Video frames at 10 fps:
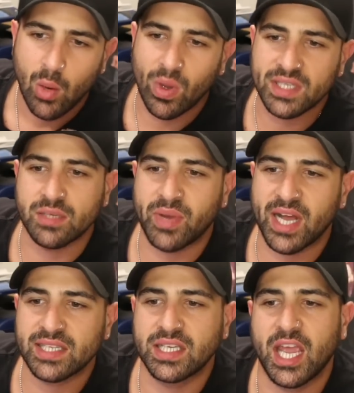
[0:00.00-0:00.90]
once it
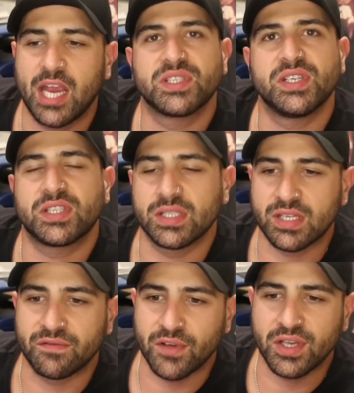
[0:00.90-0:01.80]
passed the key
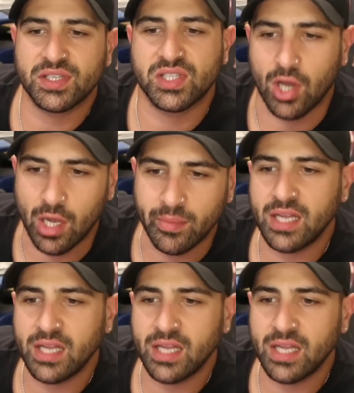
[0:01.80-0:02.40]
resistance the first time.